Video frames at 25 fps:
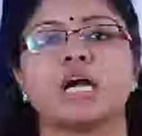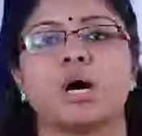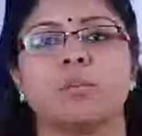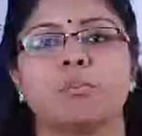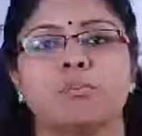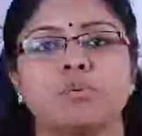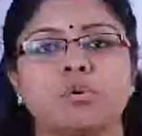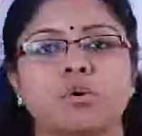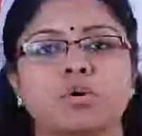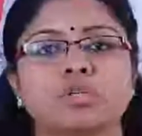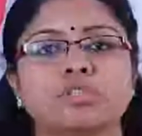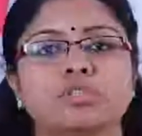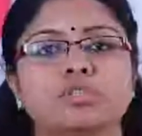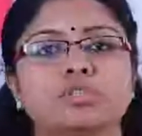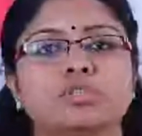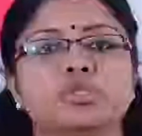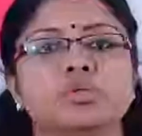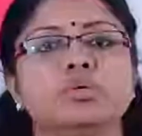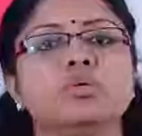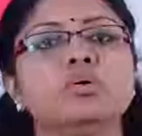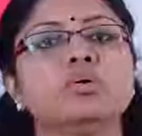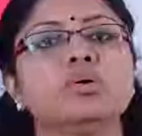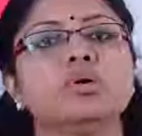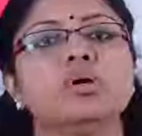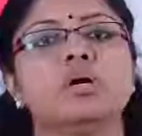approach
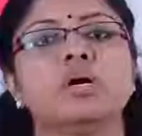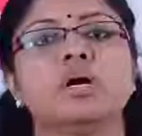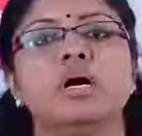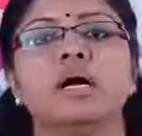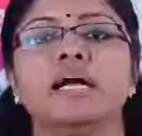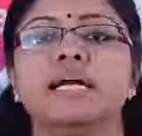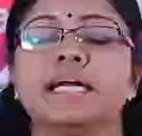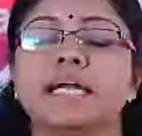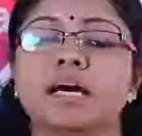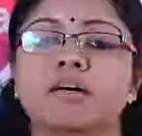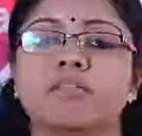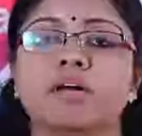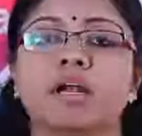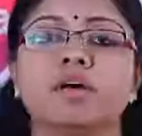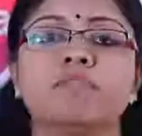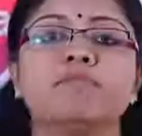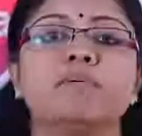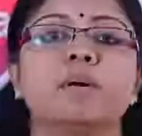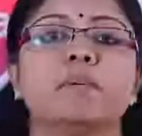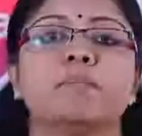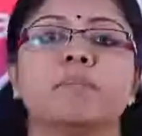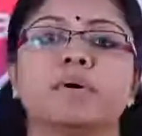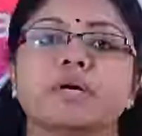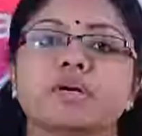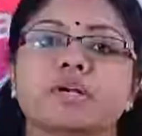to develop
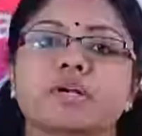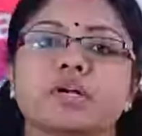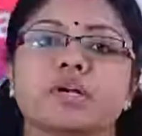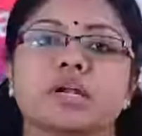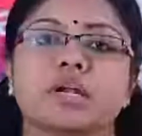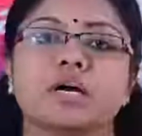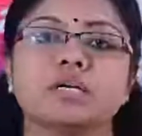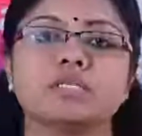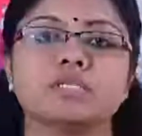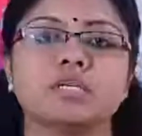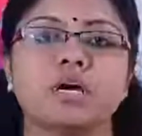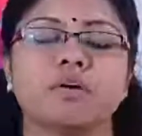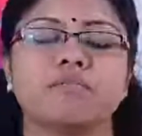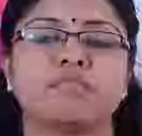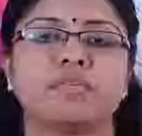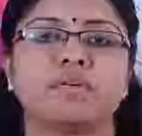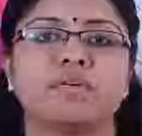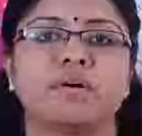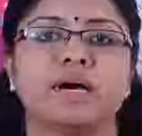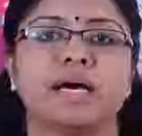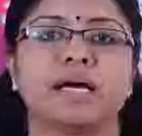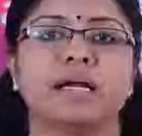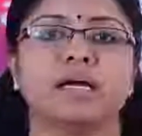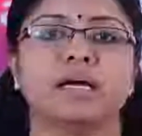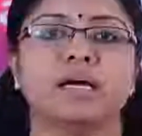a particular
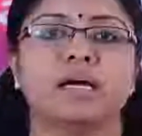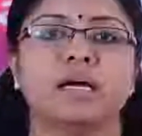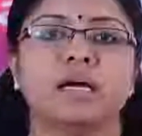software.